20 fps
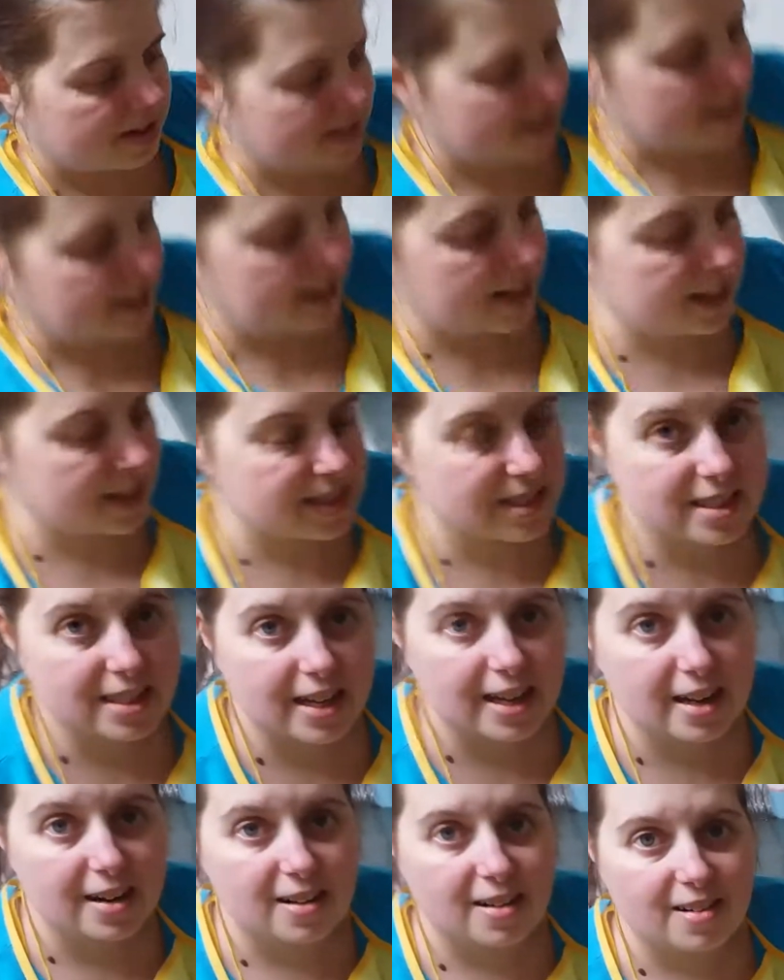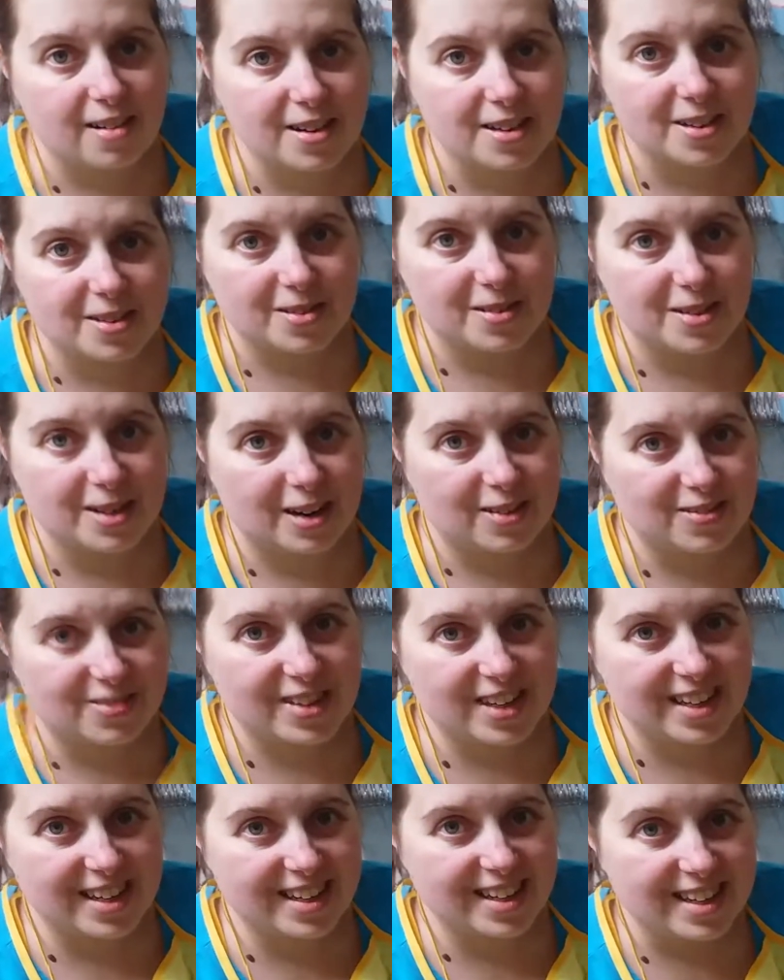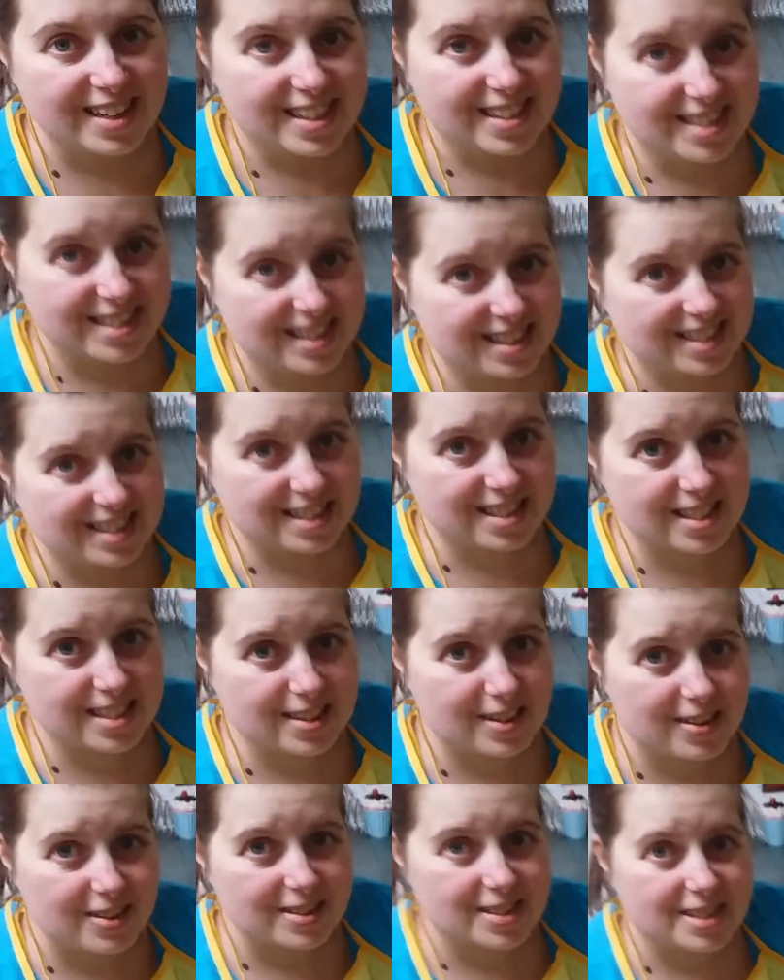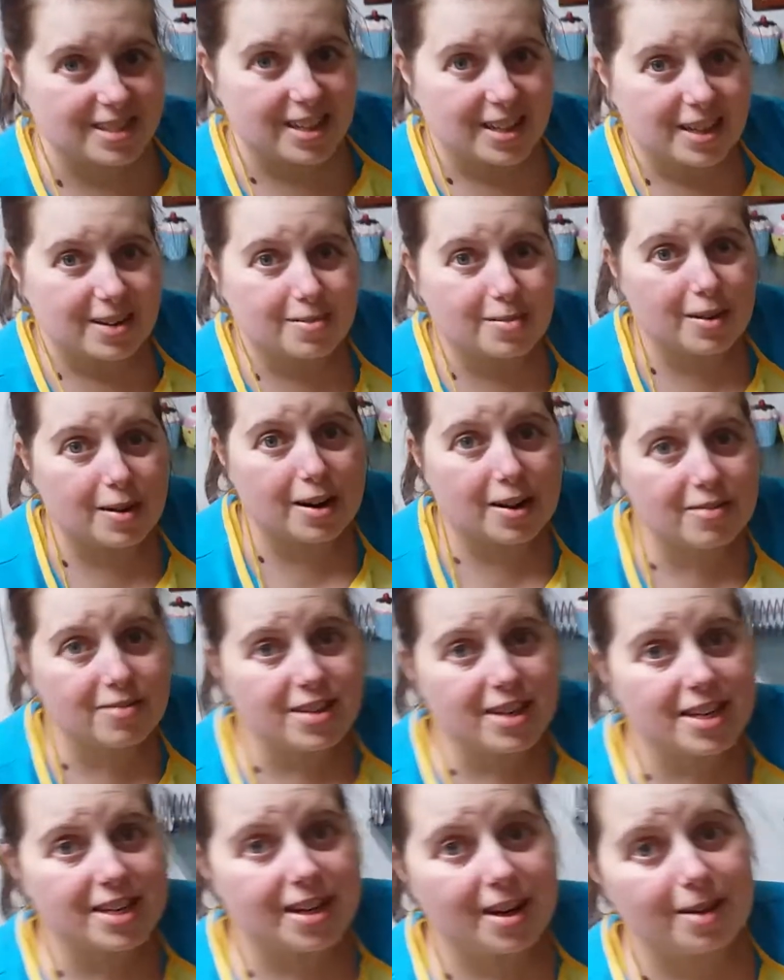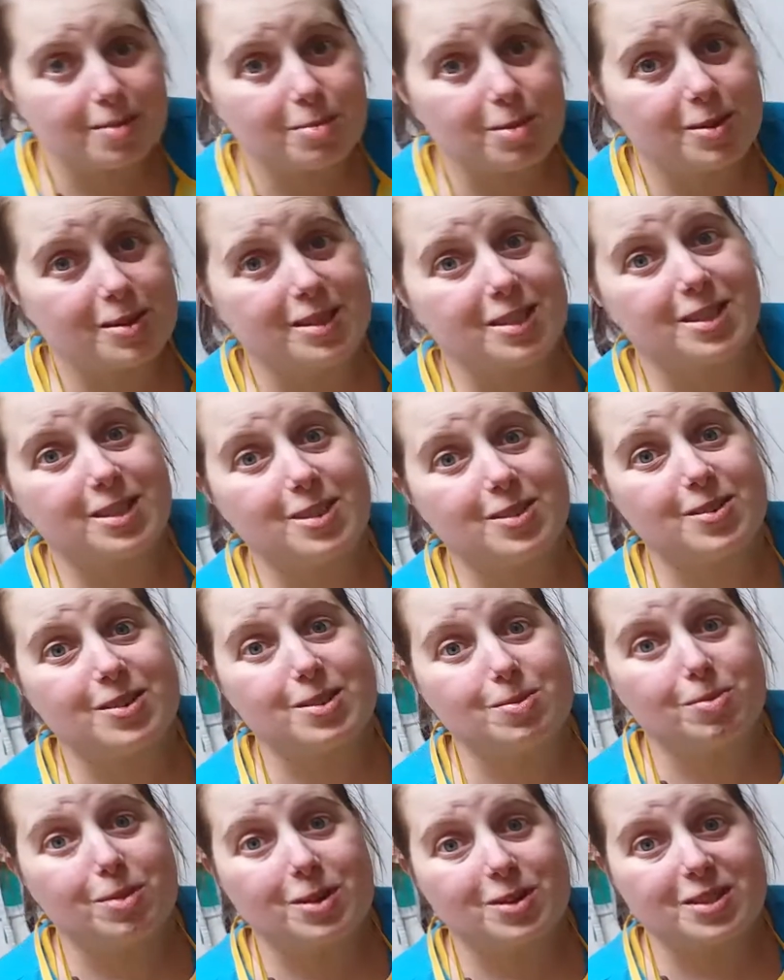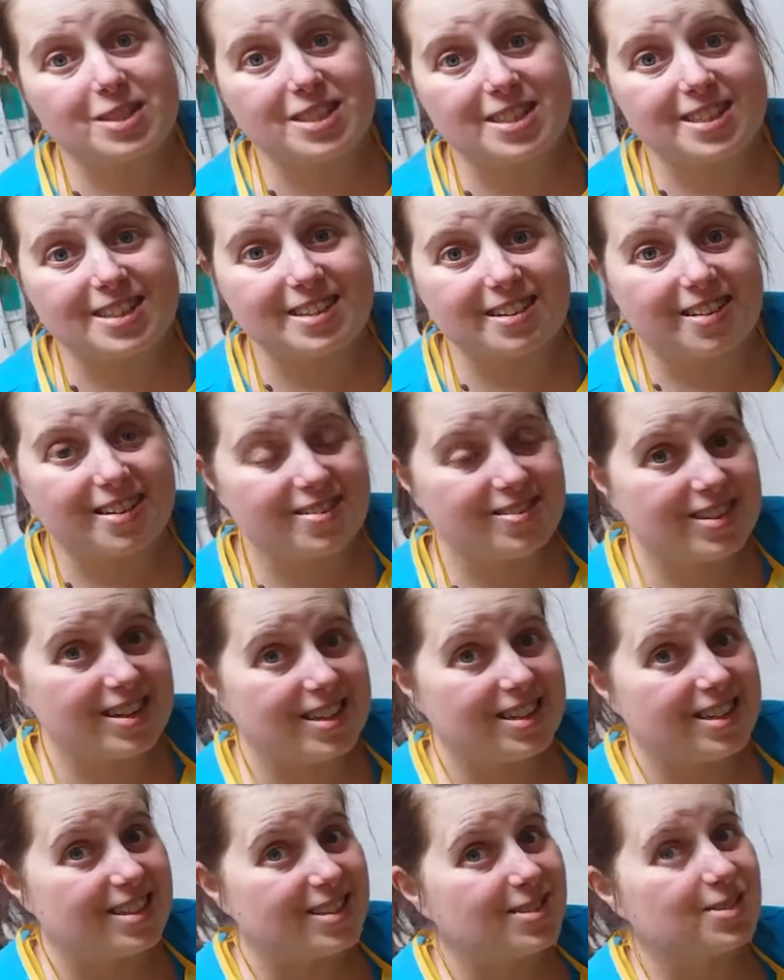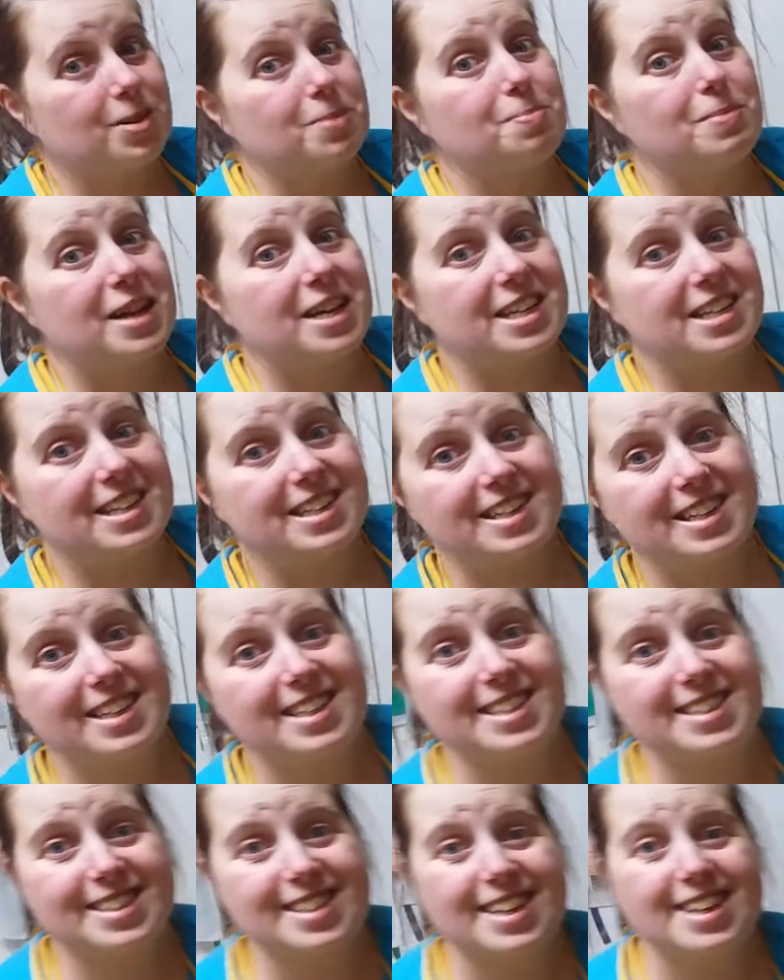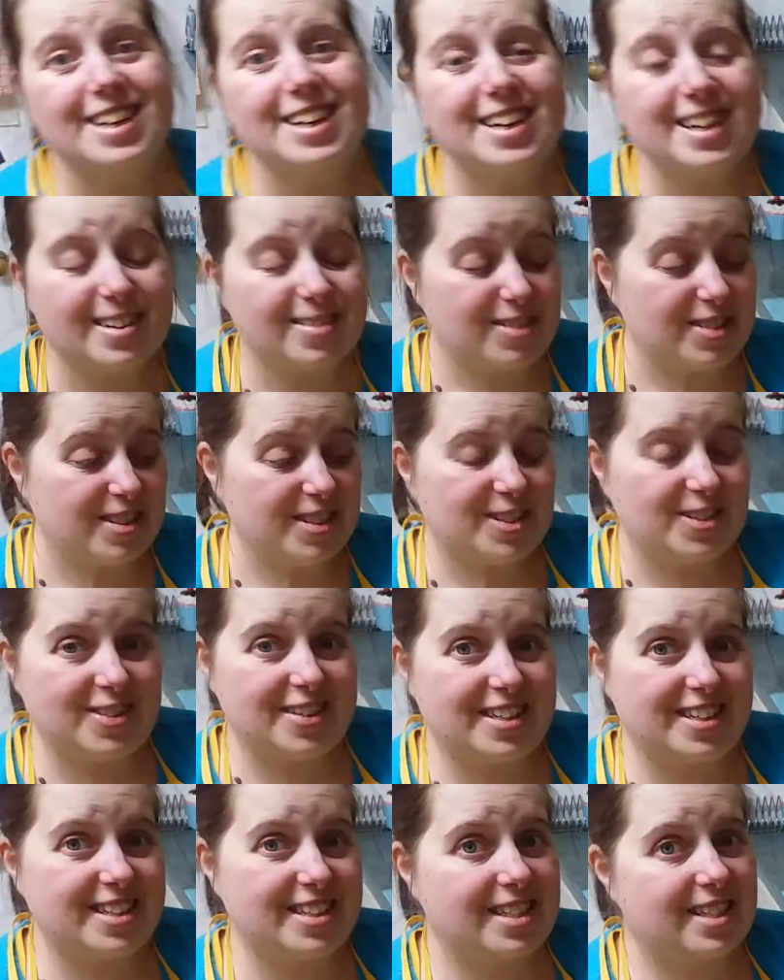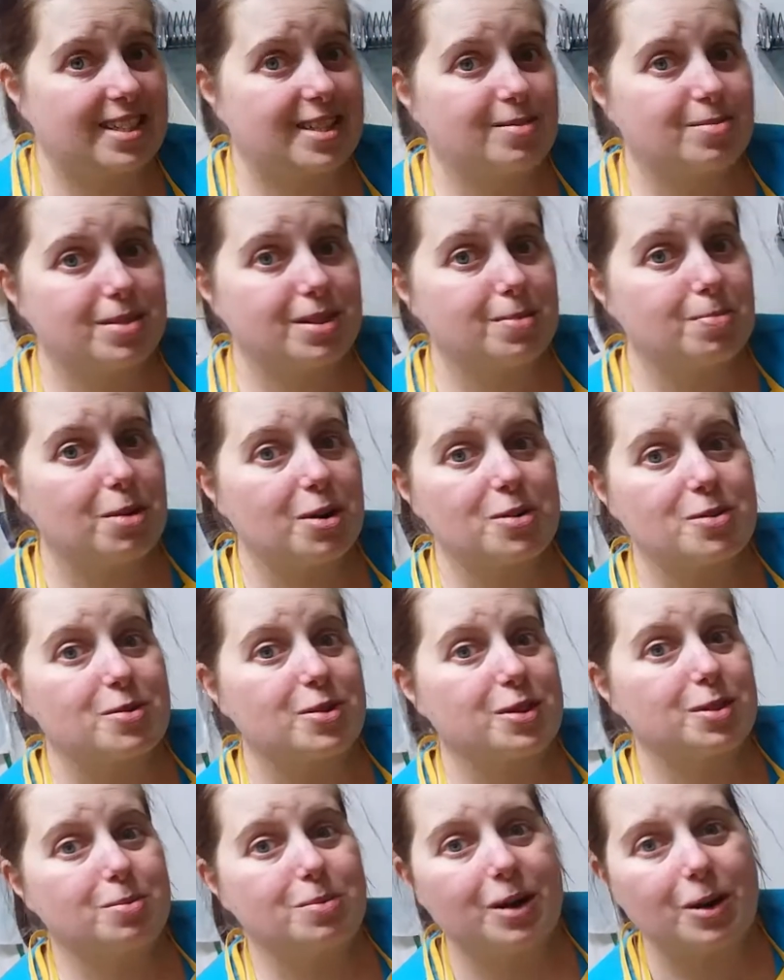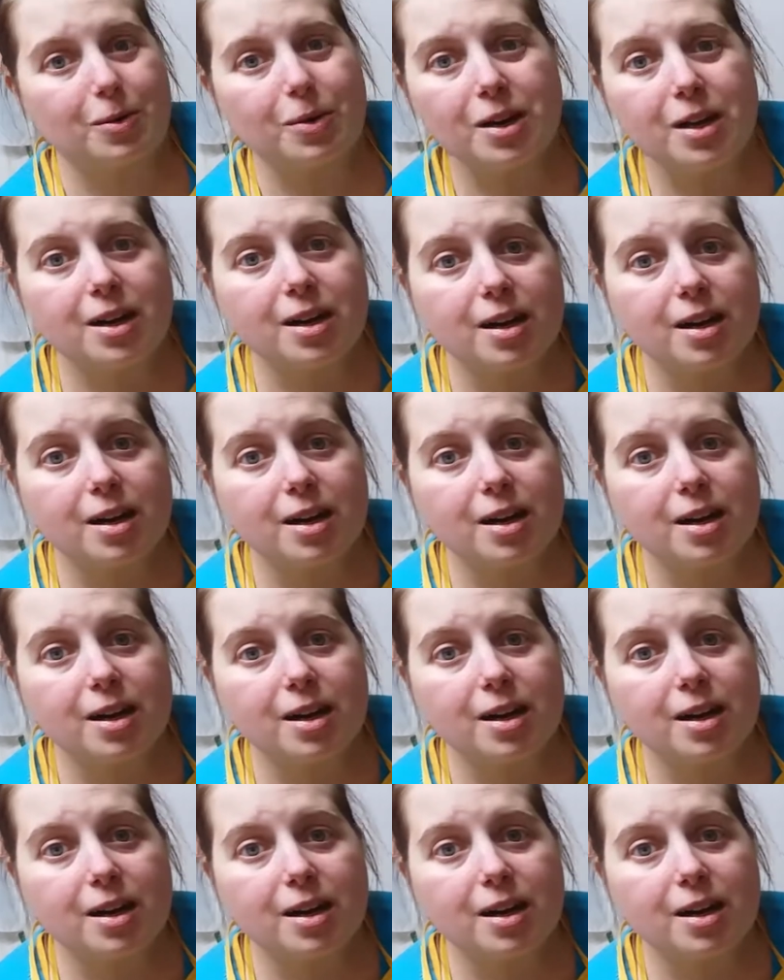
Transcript: coquettes. There are your lovely cheese scones. Well, I really hope you enjoyed watching. I really enjoyed making these. I'll enjoy eating them tomorrow as well.